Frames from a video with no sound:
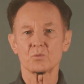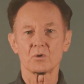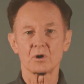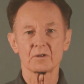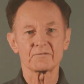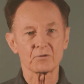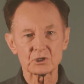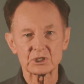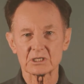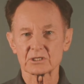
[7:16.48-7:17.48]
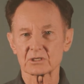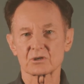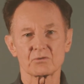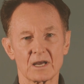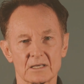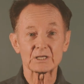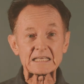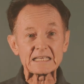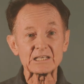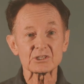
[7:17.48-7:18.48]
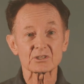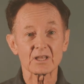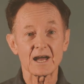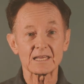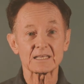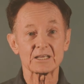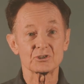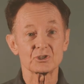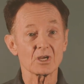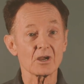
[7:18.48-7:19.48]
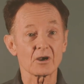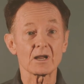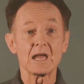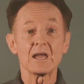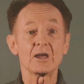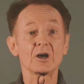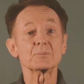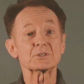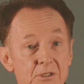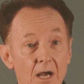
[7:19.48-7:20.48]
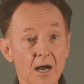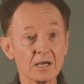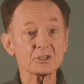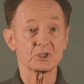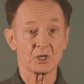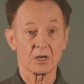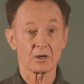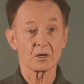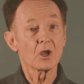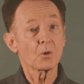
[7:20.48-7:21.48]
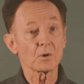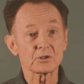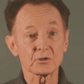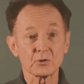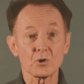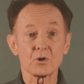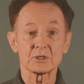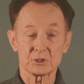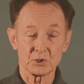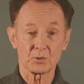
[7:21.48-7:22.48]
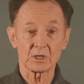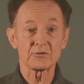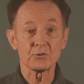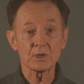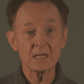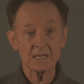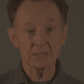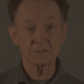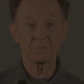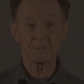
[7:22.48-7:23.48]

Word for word: the world for Jesus Christ. Each like and share helps us share what the Lord is doing through His